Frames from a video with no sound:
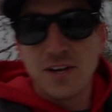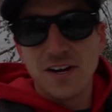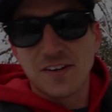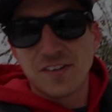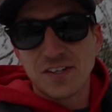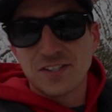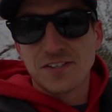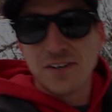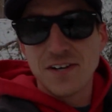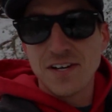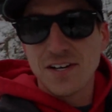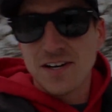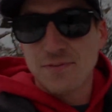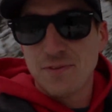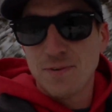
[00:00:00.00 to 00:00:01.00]
lost a tree
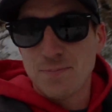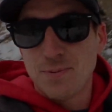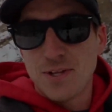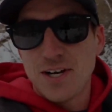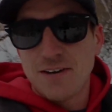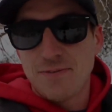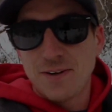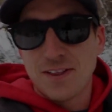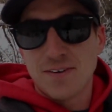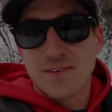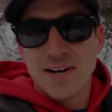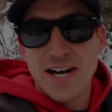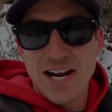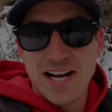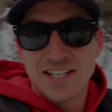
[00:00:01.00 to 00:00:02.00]
off the bluff at the
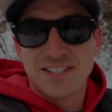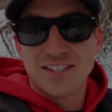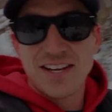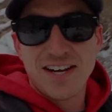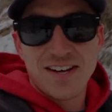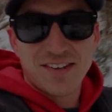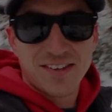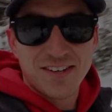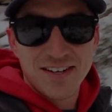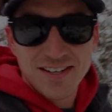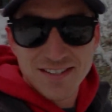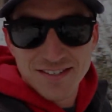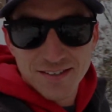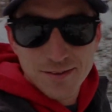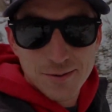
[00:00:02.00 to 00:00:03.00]
ranch last
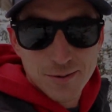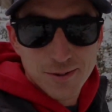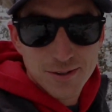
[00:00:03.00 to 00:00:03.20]
night, too.